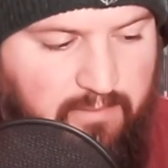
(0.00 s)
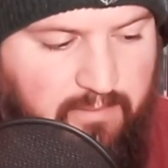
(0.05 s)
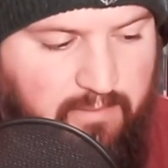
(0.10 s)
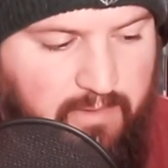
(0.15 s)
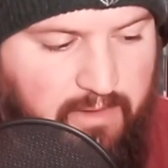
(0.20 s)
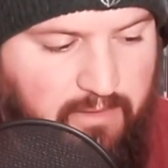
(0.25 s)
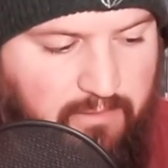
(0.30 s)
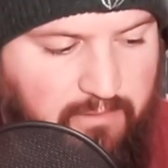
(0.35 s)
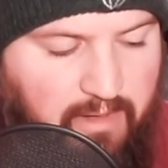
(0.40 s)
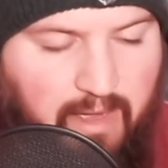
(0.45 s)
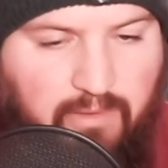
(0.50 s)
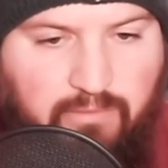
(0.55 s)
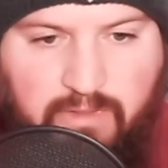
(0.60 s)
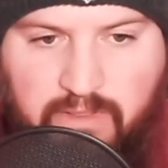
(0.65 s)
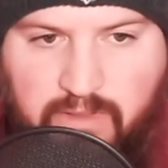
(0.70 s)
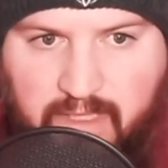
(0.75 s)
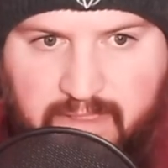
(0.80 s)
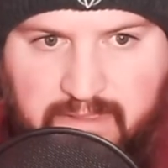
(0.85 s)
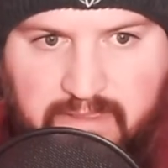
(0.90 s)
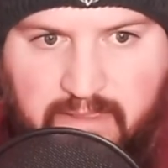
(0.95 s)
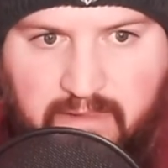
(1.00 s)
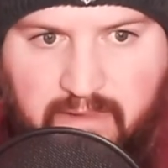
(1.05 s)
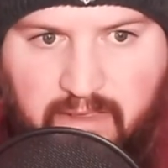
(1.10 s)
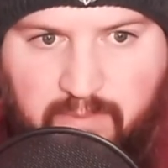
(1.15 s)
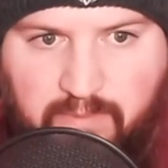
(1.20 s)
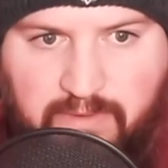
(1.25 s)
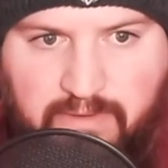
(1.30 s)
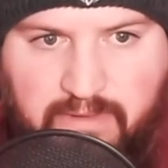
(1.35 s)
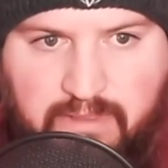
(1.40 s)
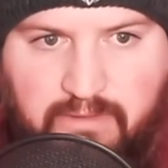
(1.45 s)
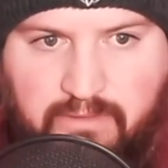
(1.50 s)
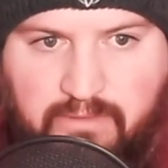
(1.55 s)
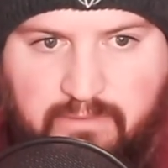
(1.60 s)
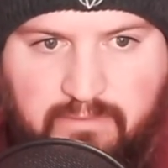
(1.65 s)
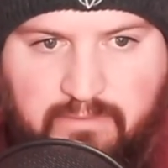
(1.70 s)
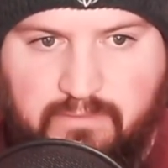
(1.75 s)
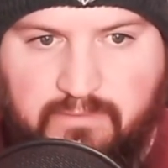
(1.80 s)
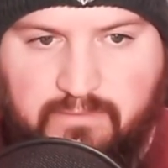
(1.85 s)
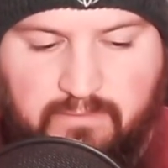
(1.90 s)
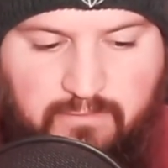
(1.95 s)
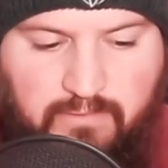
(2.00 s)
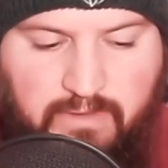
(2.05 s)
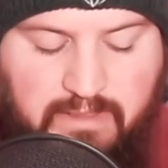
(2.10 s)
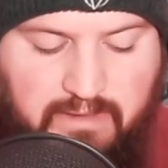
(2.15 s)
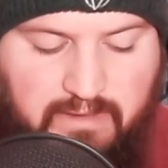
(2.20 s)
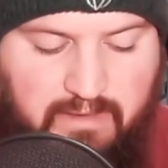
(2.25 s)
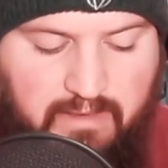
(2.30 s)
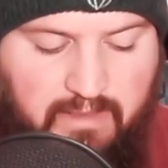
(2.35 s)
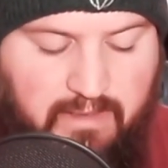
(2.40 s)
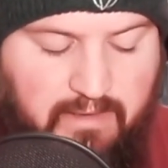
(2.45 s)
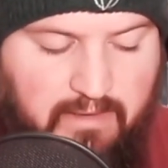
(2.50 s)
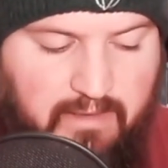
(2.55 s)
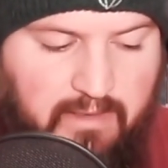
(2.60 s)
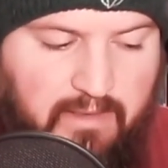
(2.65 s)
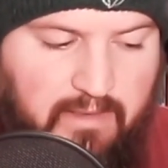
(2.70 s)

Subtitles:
not realizing it up until recently,